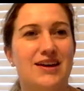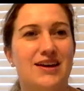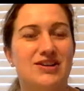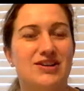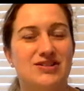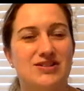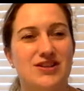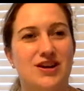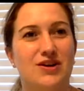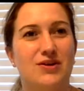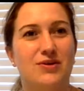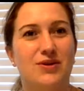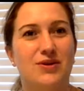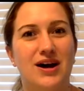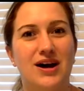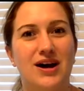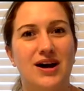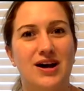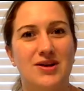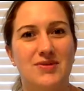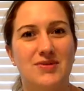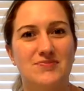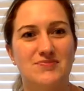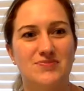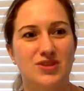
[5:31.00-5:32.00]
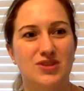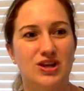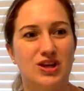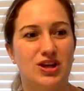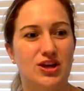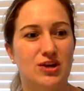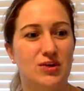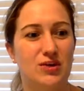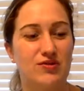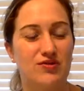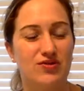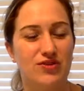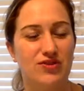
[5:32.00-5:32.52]
So,
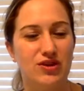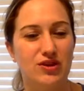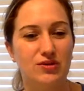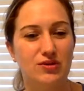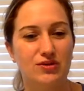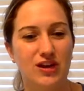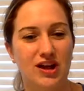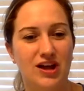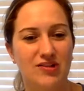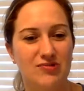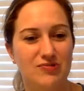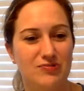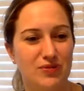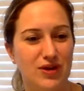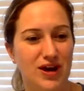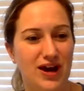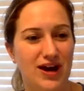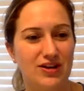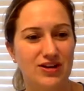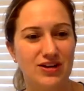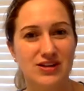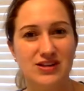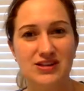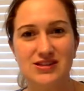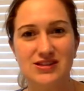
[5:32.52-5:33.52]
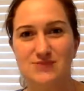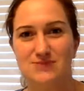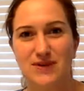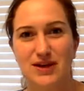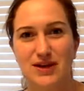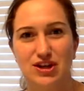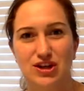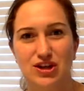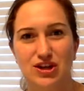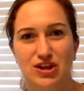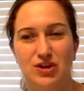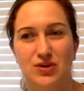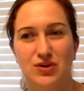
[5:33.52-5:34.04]
if you love brownies, but
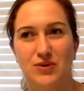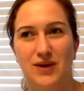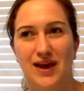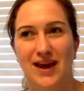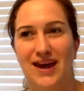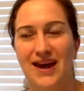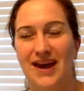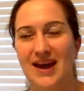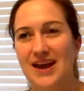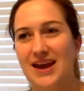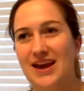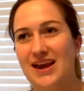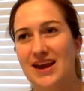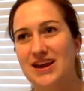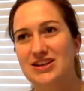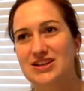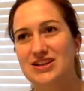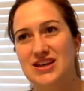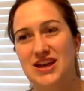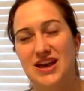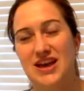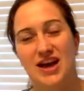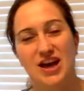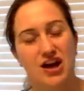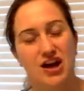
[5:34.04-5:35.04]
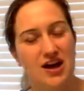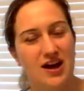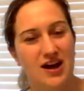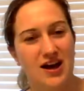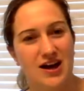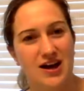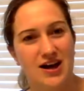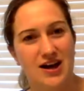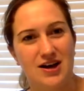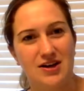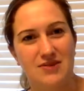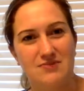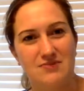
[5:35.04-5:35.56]
you hate
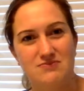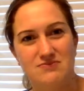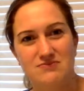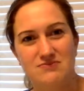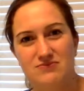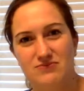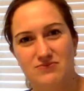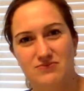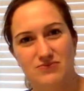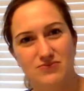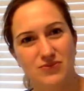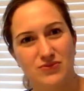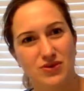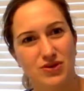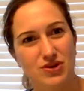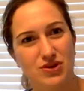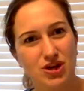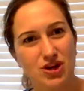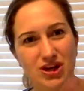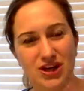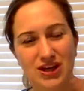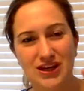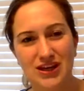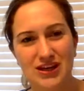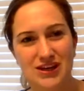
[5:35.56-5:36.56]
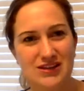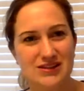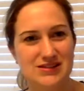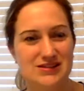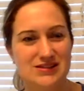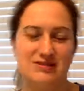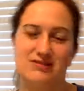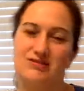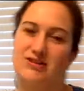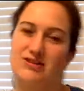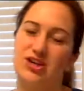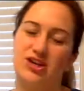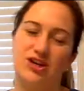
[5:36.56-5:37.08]

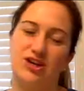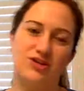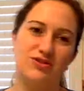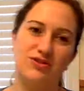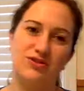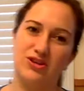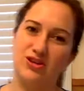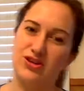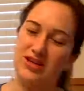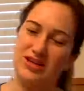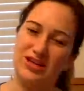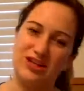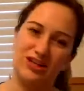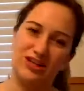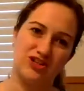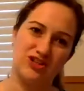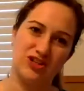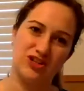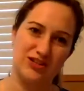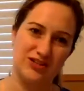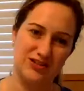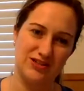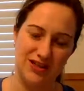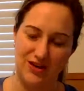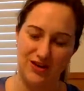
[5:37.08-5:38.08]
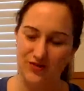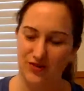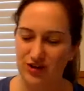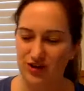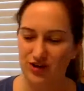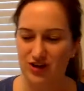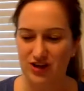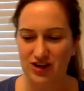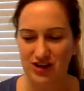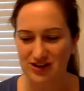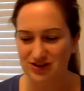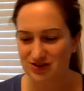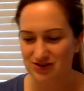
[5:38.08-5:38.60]
cookies, you can exchange that for your
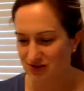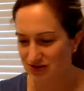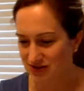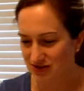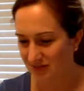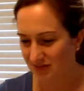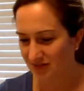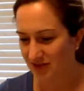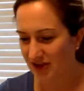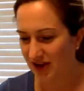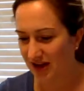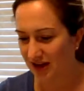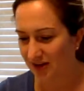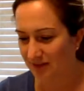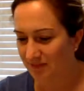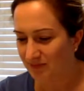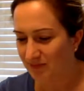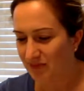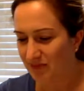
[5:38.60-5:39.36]
kids or something.